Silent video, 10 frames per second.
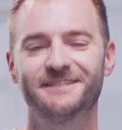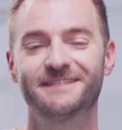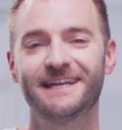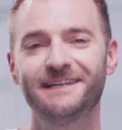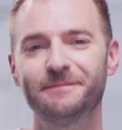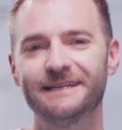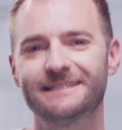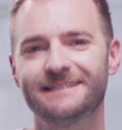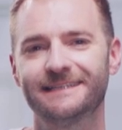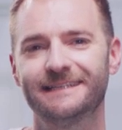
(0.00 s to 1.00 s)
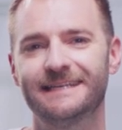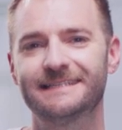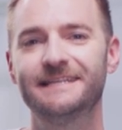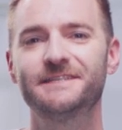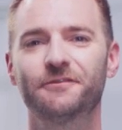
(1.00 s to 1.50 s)
Sustainability is
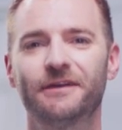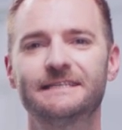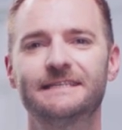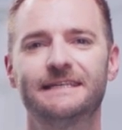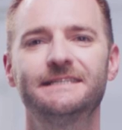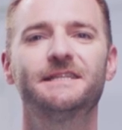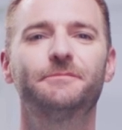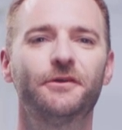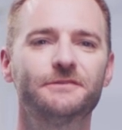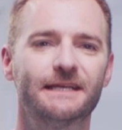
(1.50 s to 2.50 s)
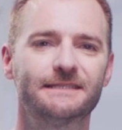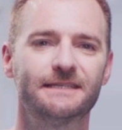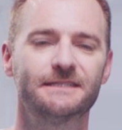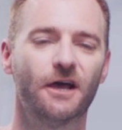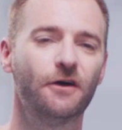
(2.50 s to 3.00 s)
integrated into the
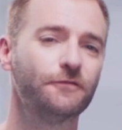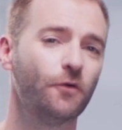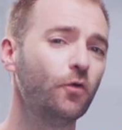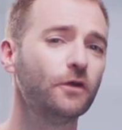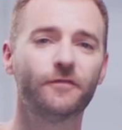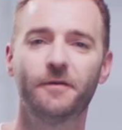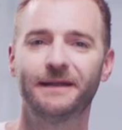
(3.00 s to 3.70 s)
processes of all of our